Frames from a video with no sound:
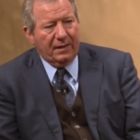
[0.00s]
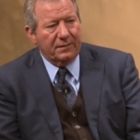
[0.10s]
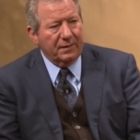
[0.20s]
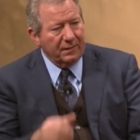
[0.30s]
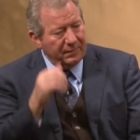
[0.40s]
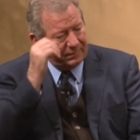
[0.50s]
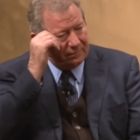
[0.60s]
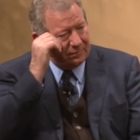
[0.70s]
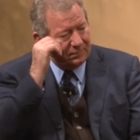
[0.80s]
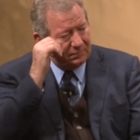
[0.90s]
And uh,
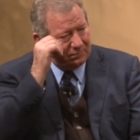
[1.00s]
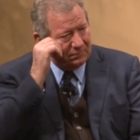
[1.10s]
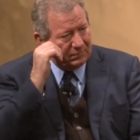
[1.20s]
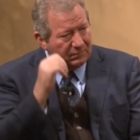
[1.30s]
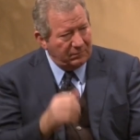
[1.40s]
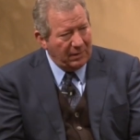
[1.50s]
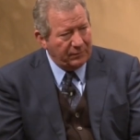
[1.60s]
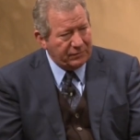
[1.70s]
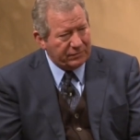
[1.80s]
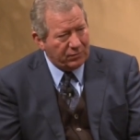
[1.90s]

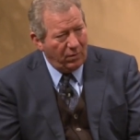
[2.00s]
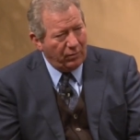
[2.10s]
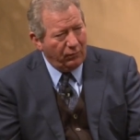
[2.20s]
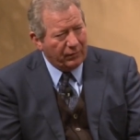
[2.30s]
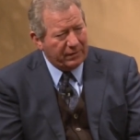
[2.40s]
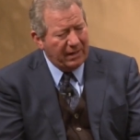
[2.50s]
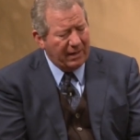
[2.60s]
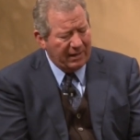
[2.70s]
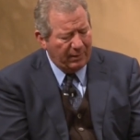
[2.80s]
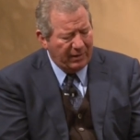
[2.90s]
I was just going over
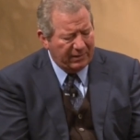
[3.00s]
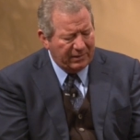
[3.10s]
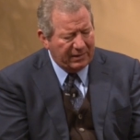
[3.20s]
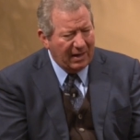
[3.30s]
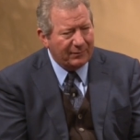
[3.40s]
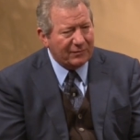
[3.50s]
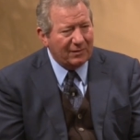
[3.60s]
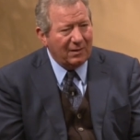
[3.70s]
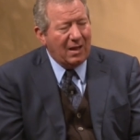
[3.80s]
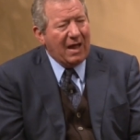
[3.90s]
again how many times
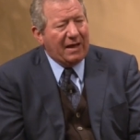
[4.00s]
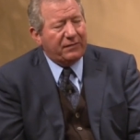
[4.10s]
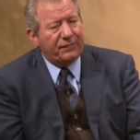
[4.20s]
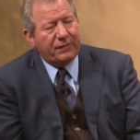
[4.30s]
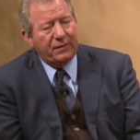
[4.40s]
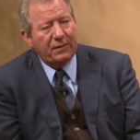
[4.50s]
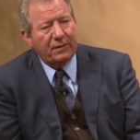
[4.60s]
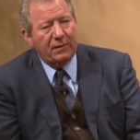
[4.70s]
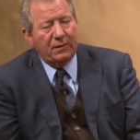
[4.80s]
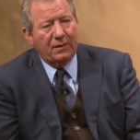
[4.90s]
life
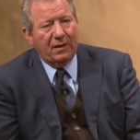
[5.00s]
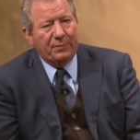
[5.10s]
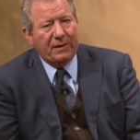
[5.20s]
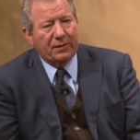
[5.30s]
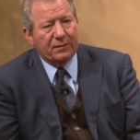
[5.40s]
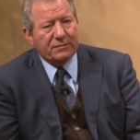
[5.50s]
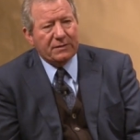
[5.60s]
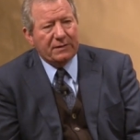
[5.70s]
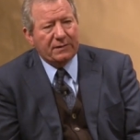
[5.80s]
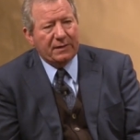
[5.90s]

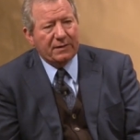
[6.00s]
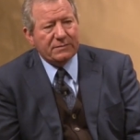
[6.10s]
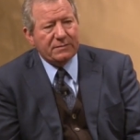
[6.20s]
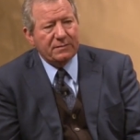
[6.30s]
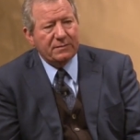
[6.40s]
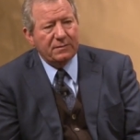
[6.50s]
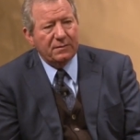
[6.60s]
appears in this